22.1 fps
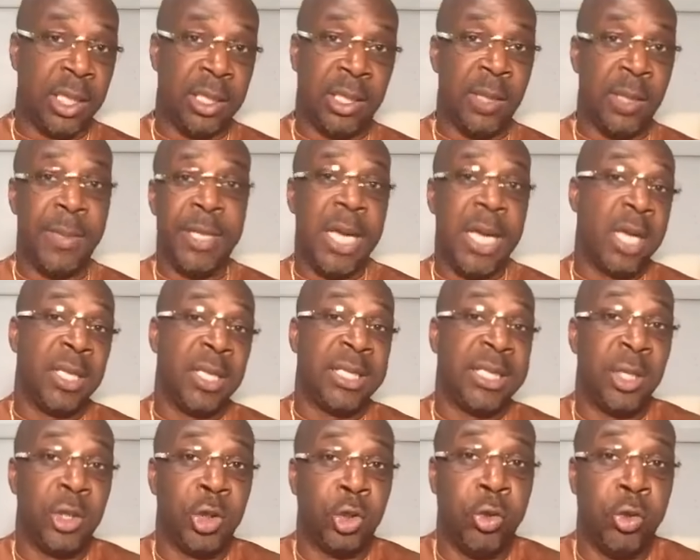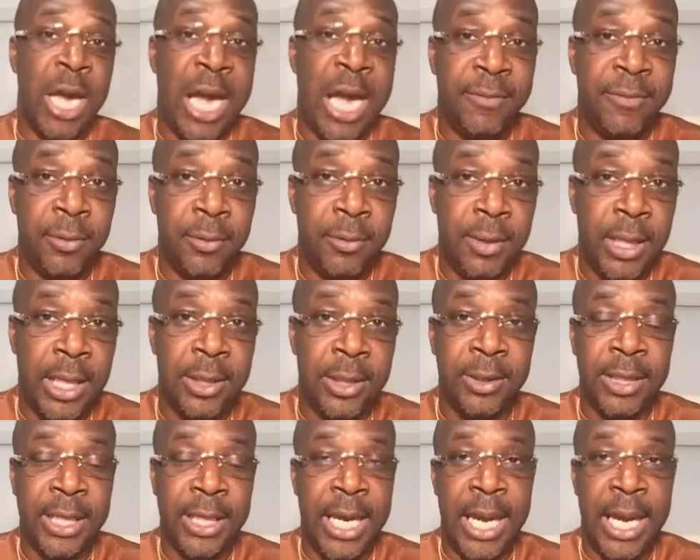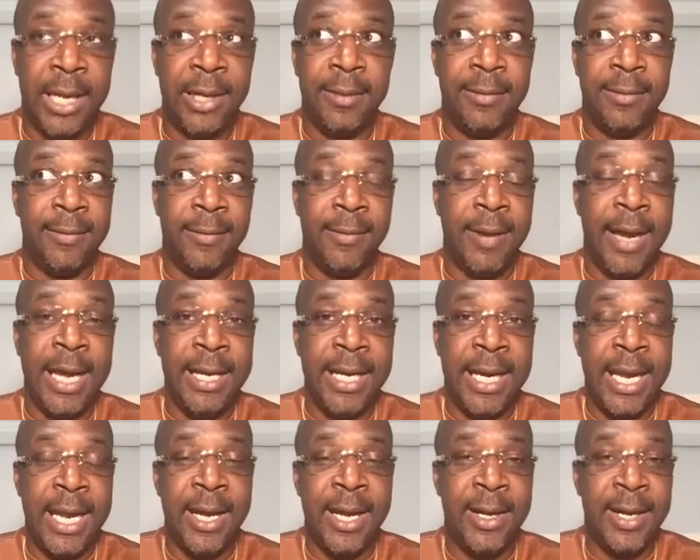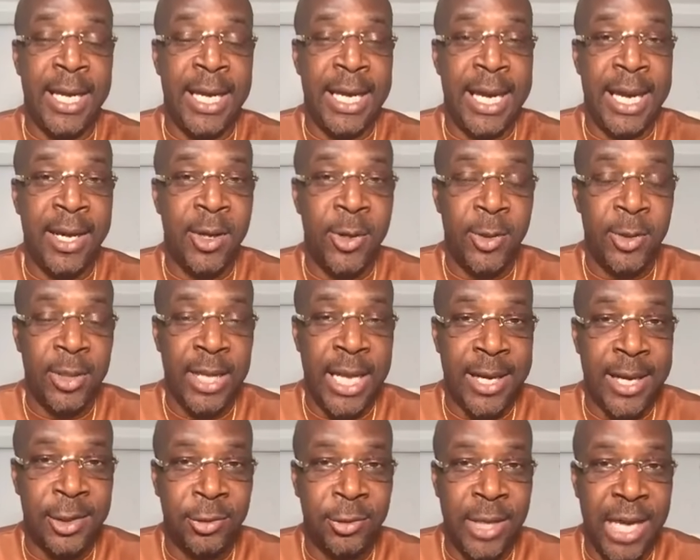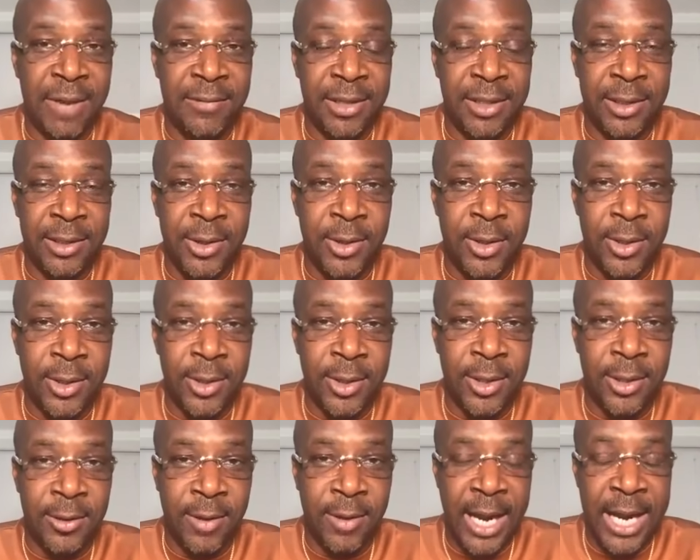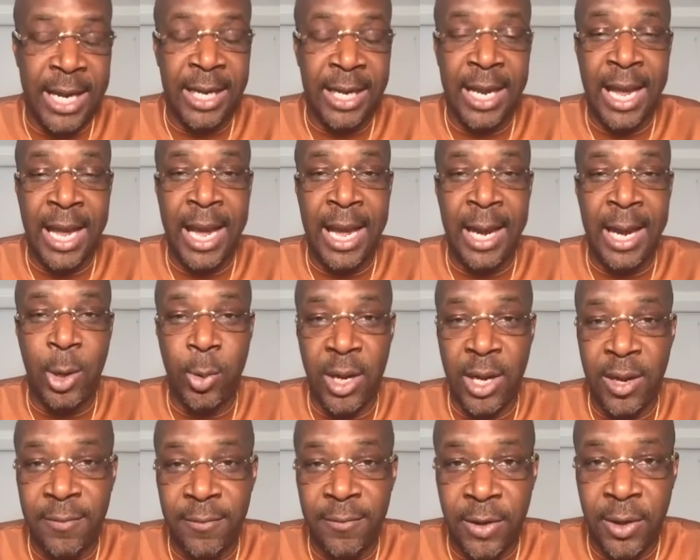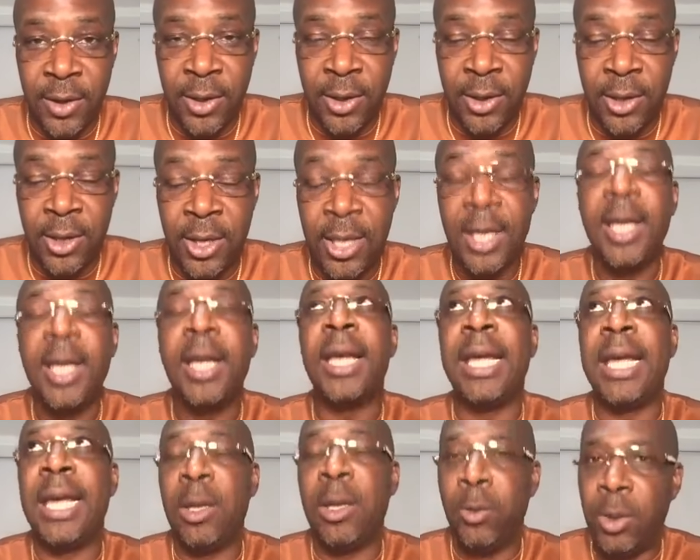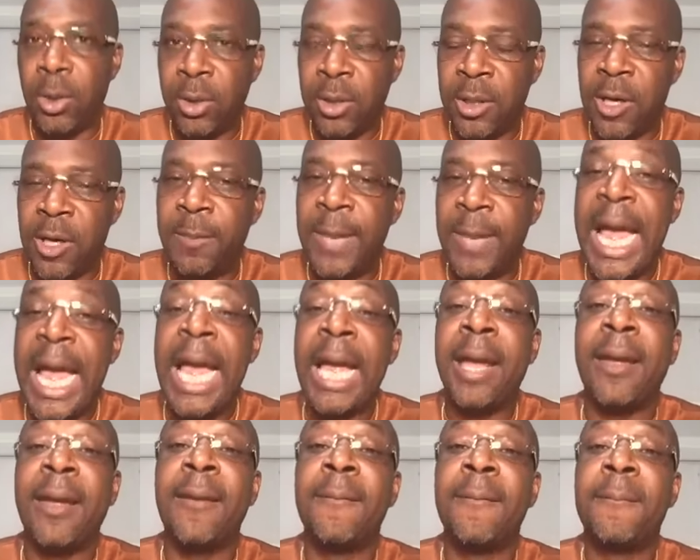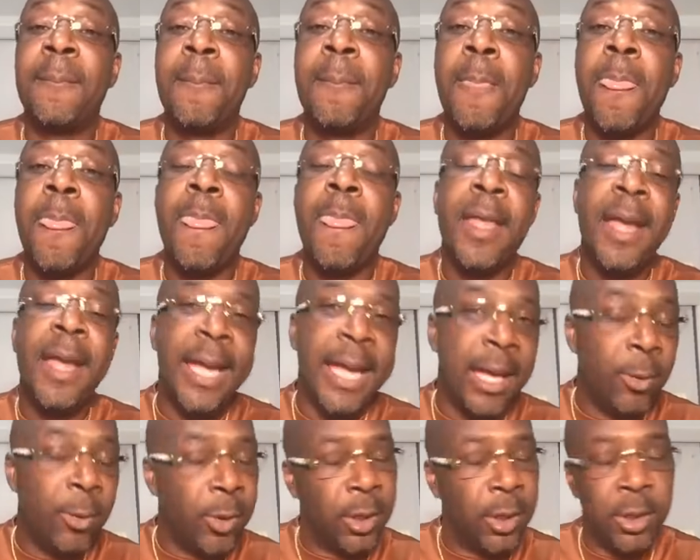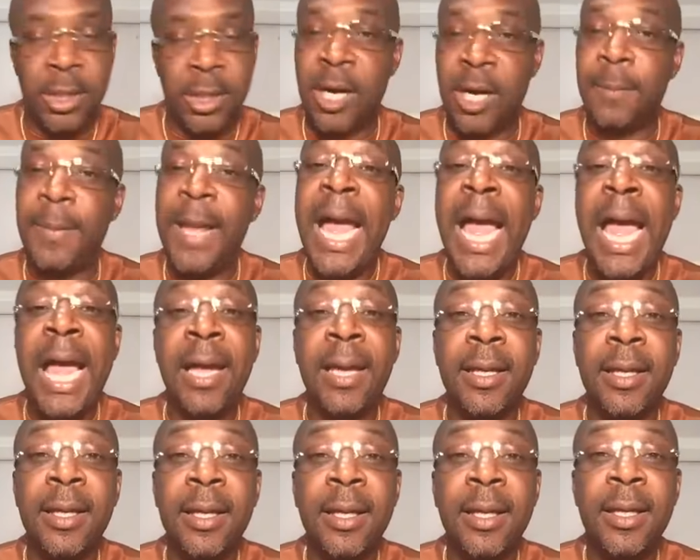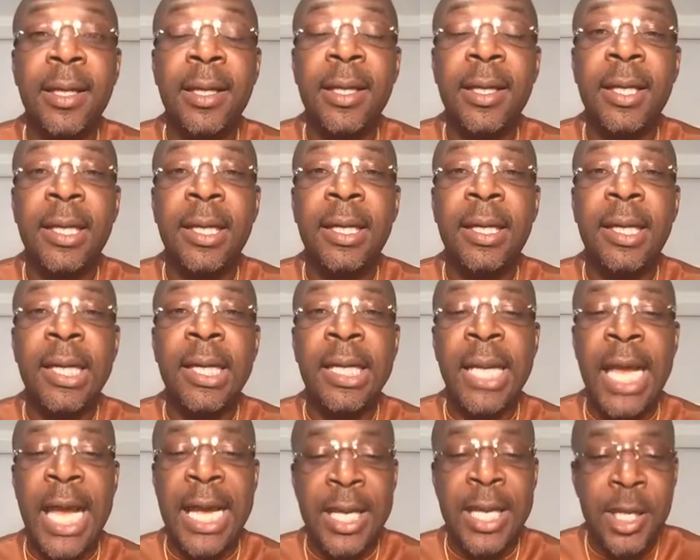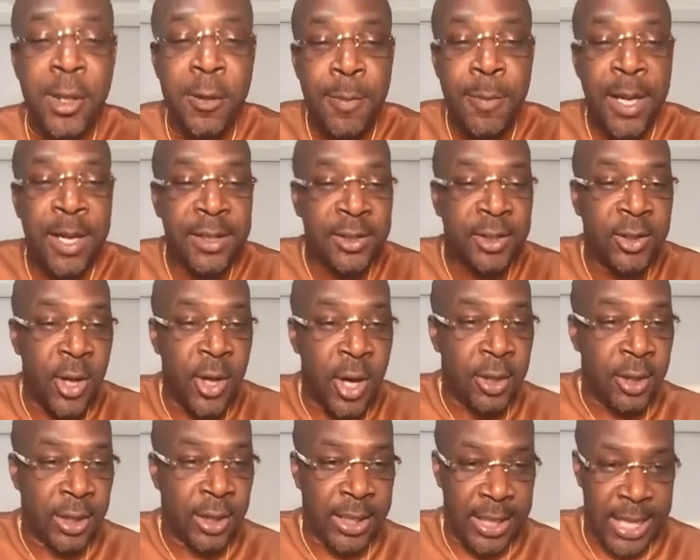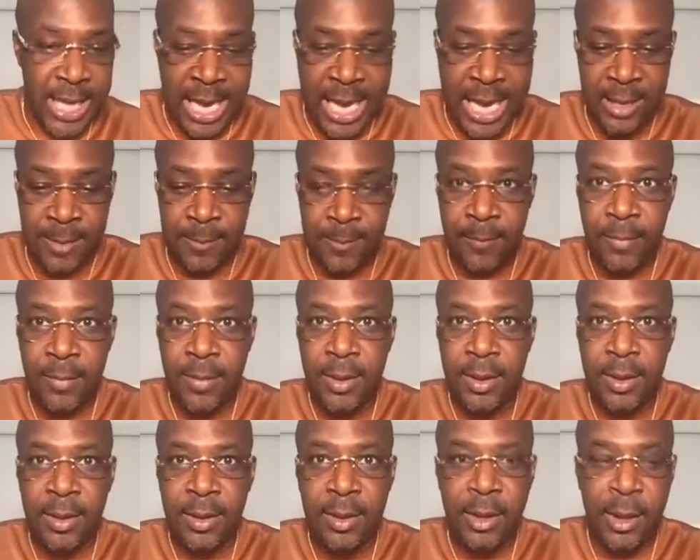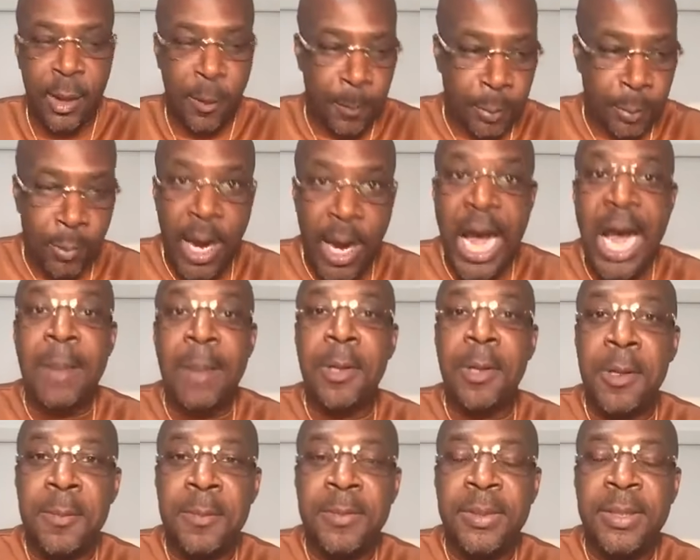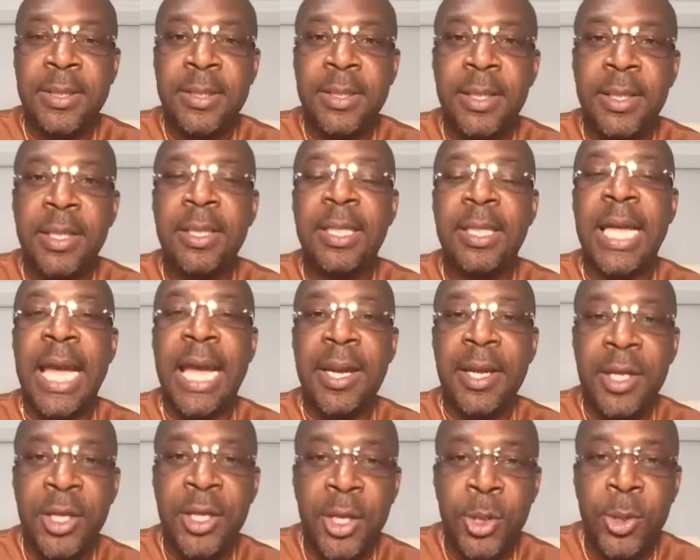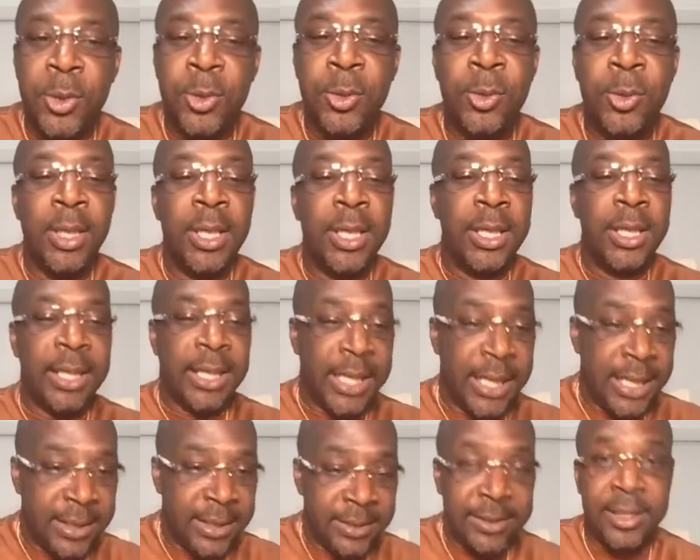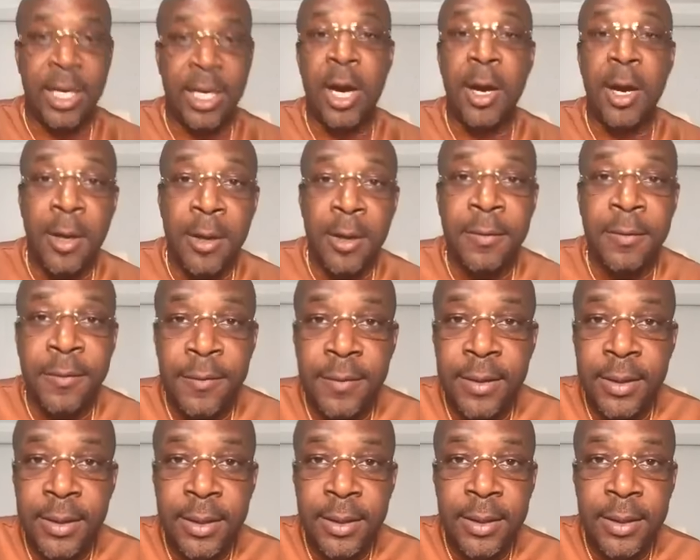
some of y'all sell travel. Okay, right now it ain't a whole lot of traveling going on, right? However, it will come back. It will come back. Like, you better start looking at the problems that you can solve,